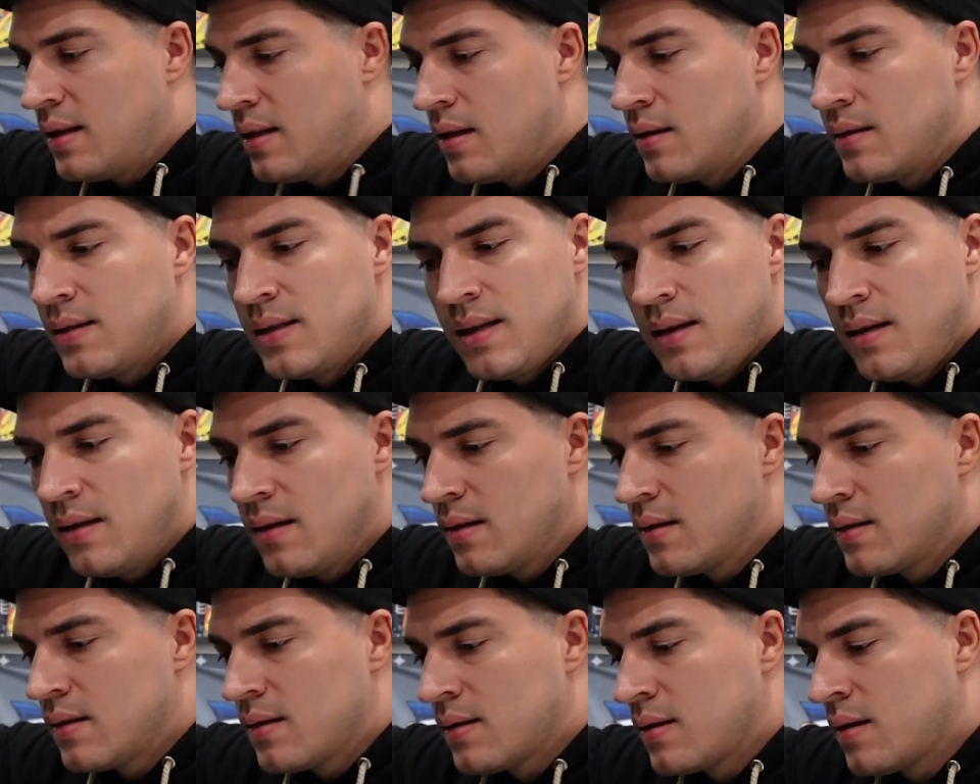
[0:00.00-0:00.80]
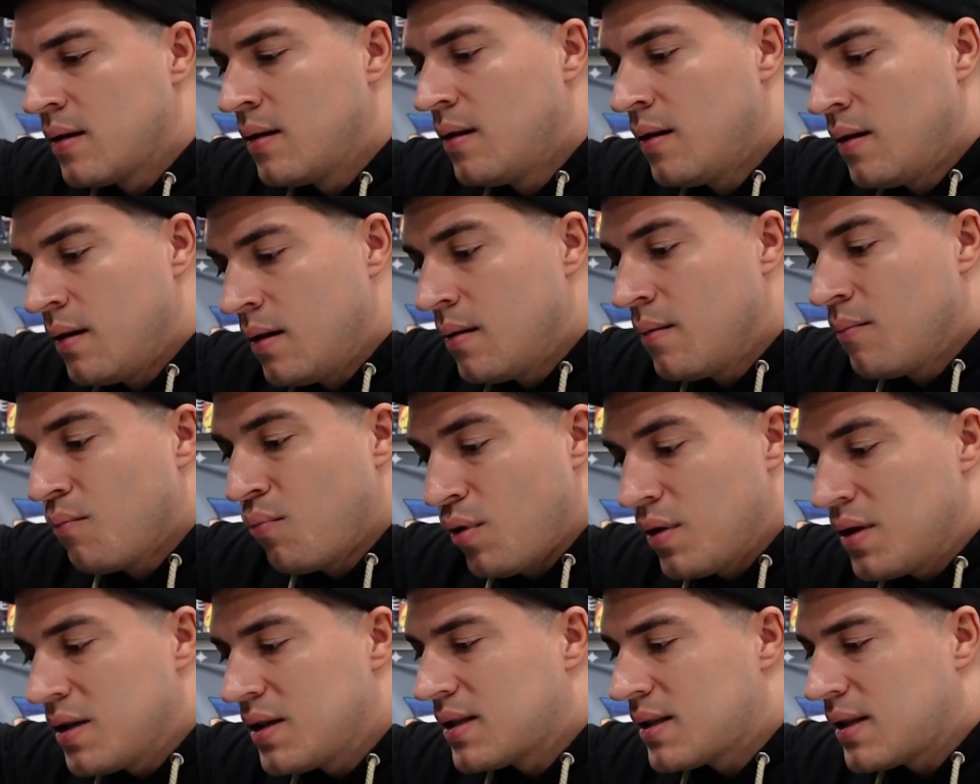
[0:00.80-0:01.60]
The Z is
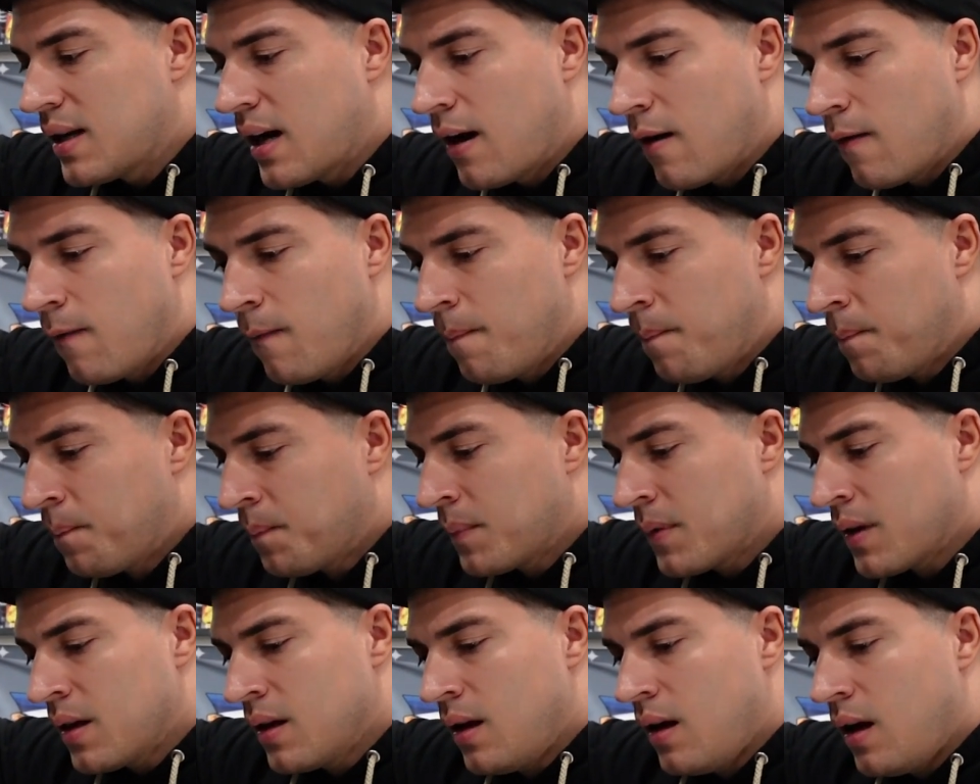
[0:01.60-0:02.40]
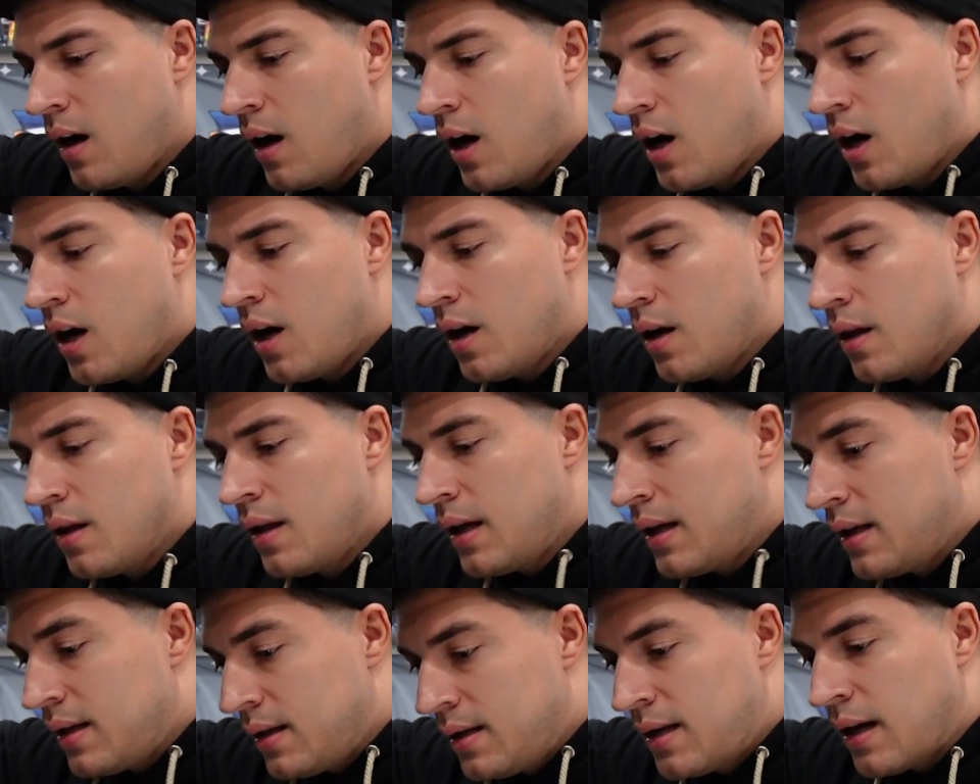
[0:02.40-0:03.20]
pretty stout.
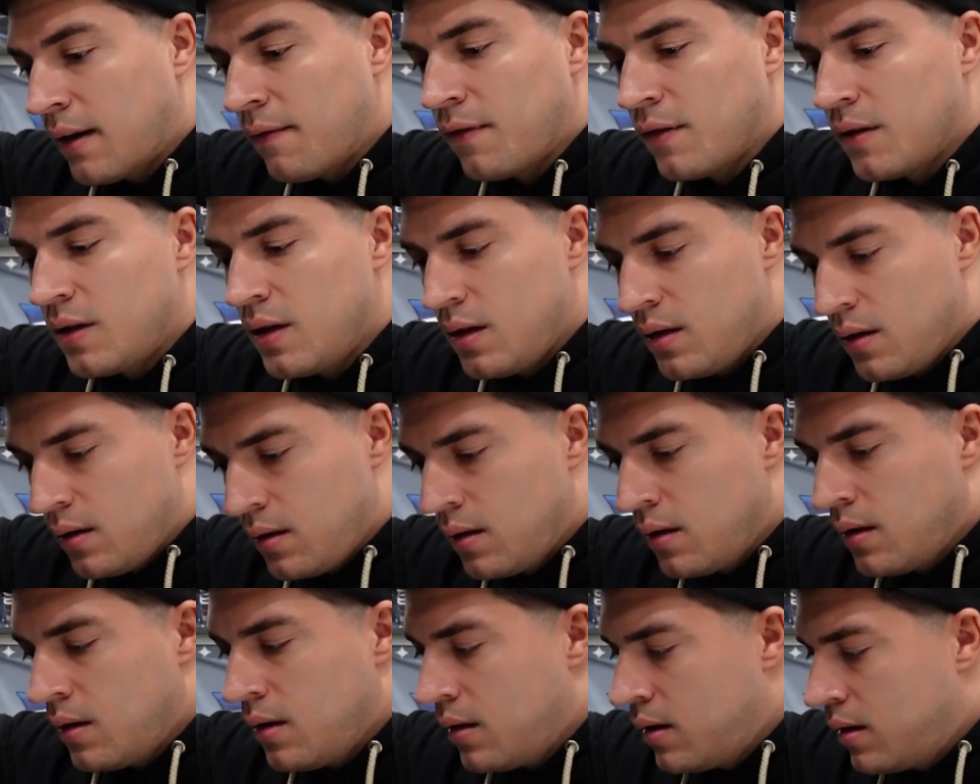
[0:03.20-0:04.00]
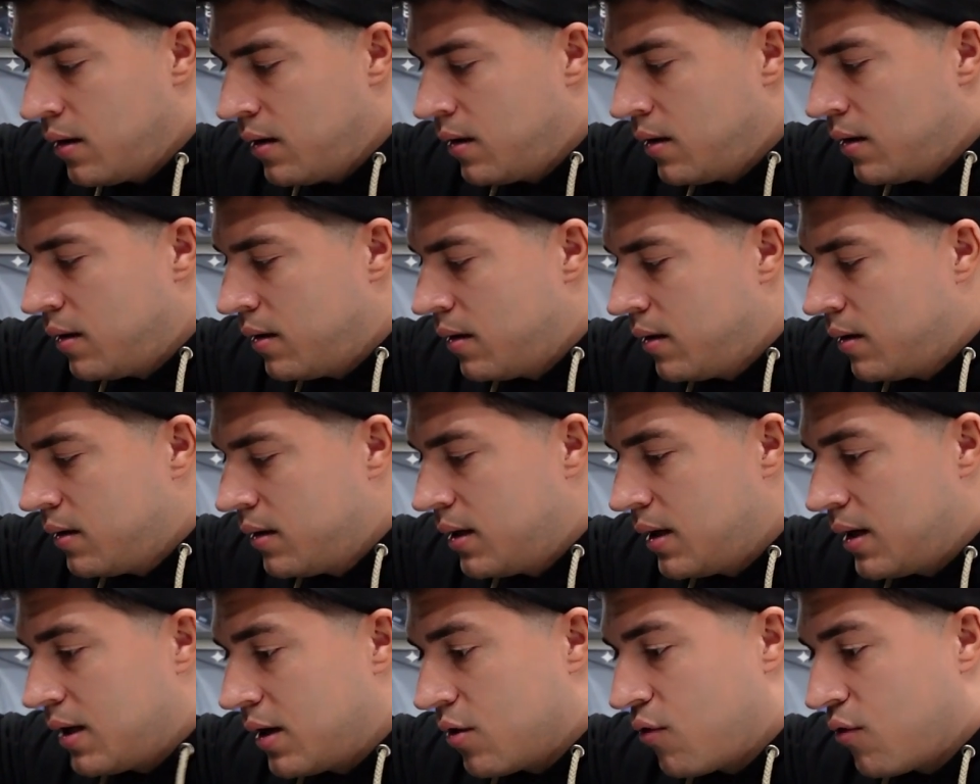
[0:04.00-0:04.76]
They definitely did a